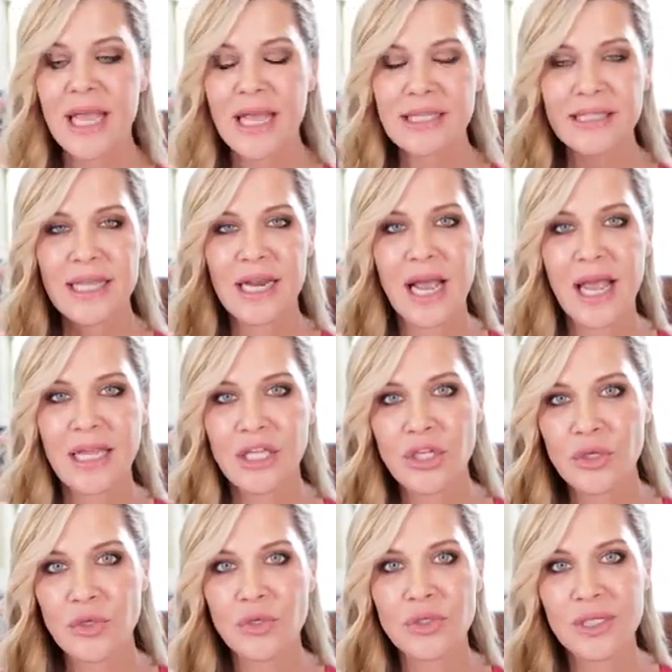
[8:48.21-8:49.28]
is that I
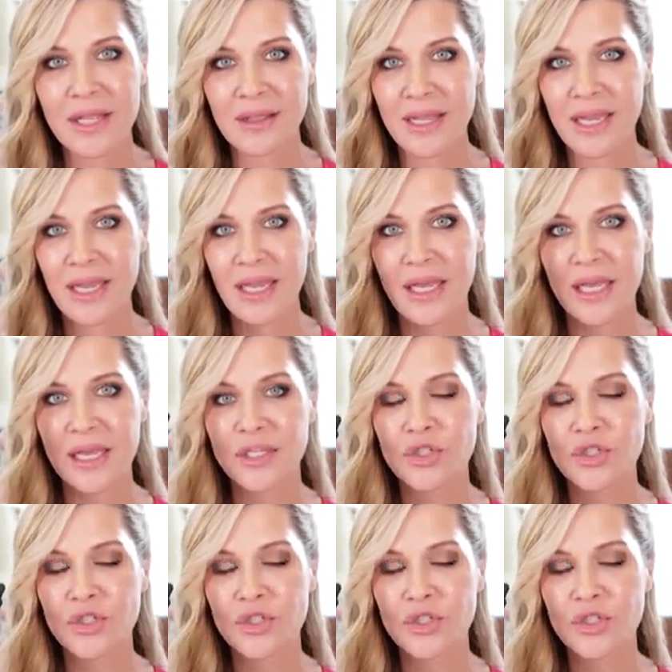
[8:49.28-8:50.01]
use the